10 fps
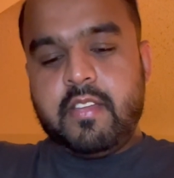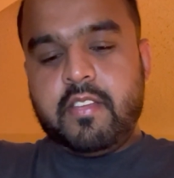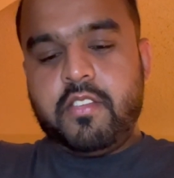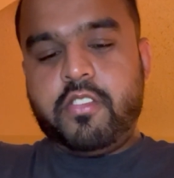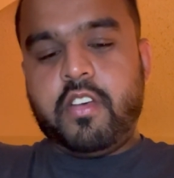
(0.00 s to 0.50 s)

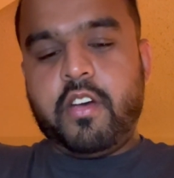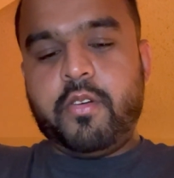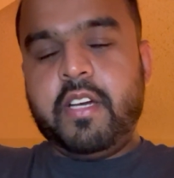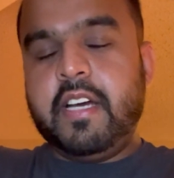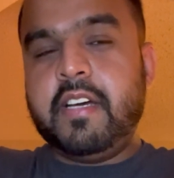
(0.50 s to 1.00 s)

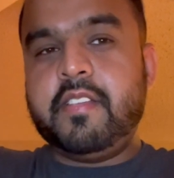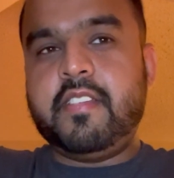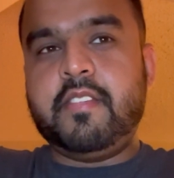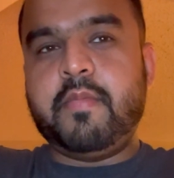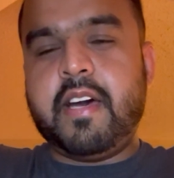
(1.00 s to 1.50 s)
So this
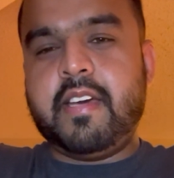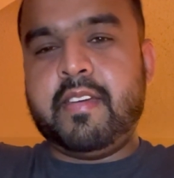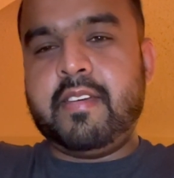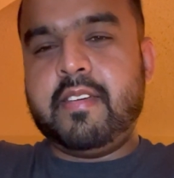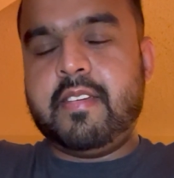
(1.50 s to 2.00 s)
is
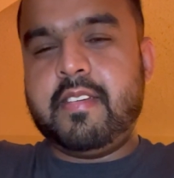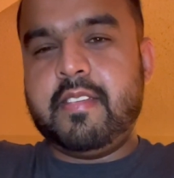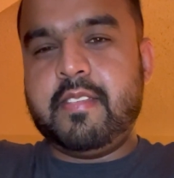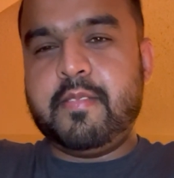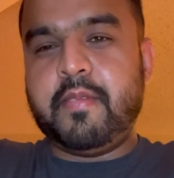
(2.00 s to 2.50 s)
my
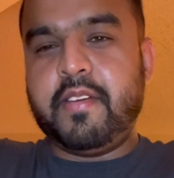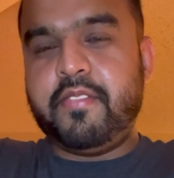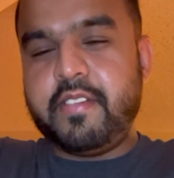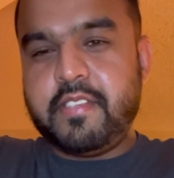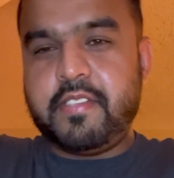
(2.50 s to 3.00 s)

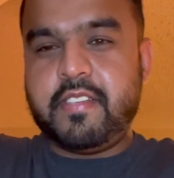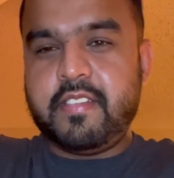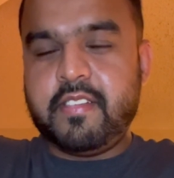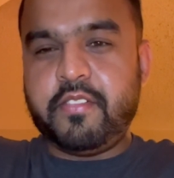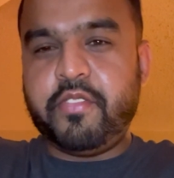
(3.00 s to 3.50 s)
first
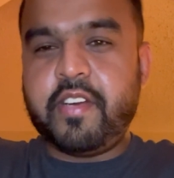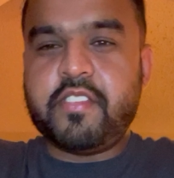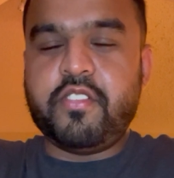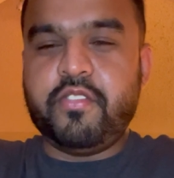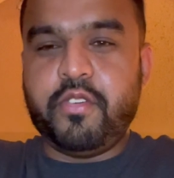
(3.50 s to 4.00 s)

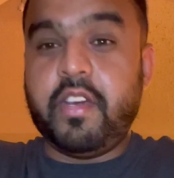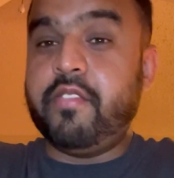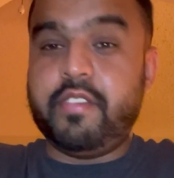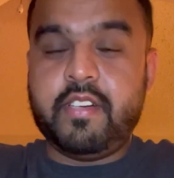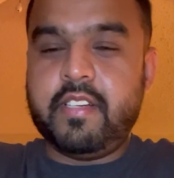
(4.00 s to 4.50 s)
fragrance review
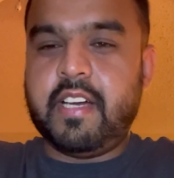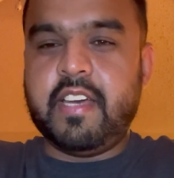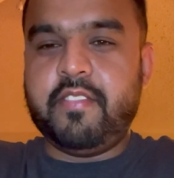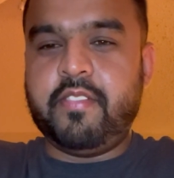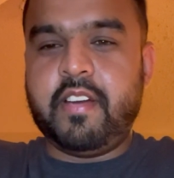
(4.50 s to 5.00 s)
ever.
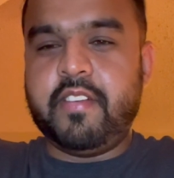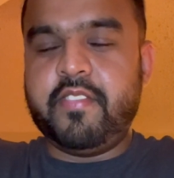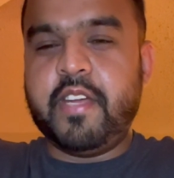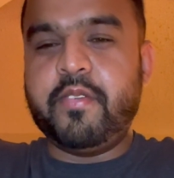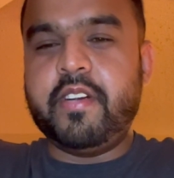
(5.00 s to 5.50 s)
I've
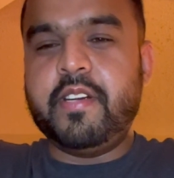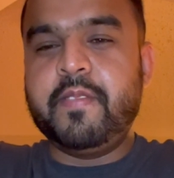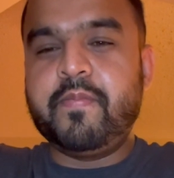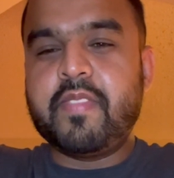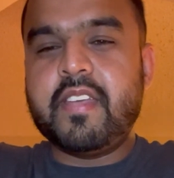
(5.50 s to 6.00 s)
never
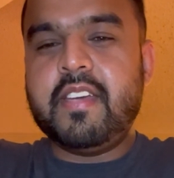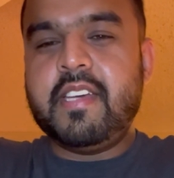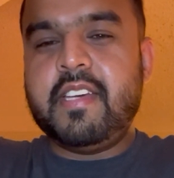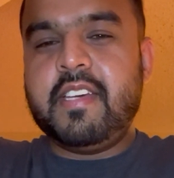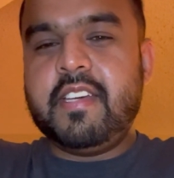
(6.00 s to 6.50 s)

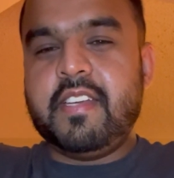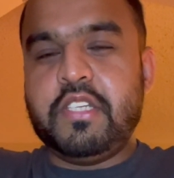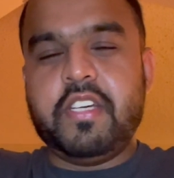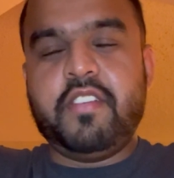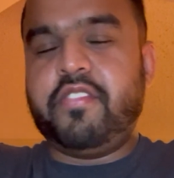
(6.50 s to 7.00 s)

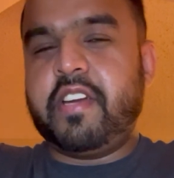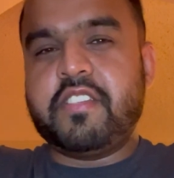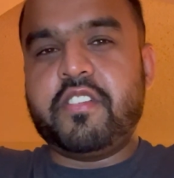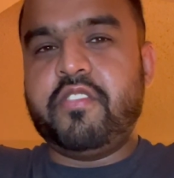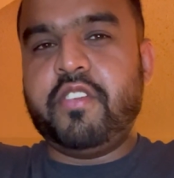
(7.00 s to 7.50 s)
done a
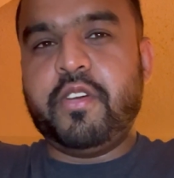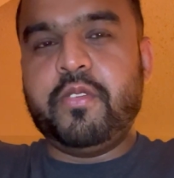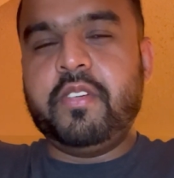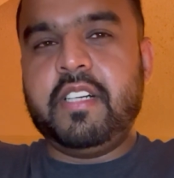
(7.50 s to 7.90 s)
fragrance review.